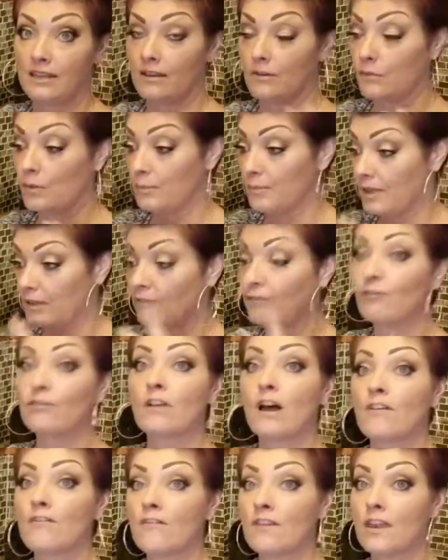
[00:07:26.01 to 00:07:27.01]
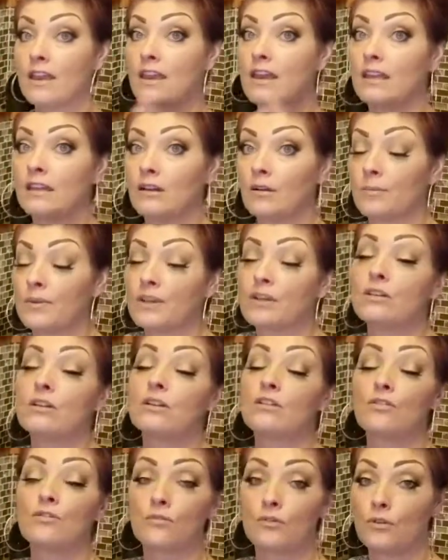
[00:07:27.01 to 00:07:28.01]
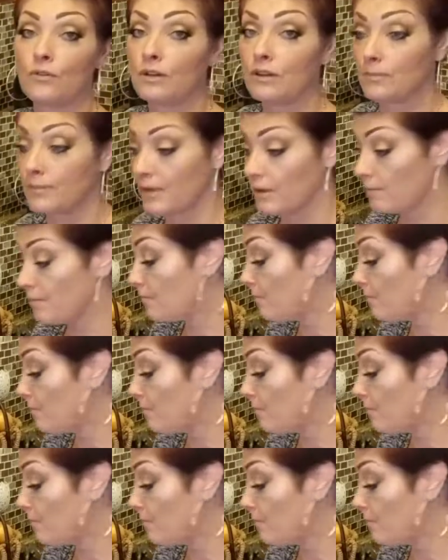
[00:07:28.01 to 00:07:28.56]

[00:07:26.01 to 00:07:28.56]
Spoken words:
It will be fluffy and it'll be cooked through, it'll be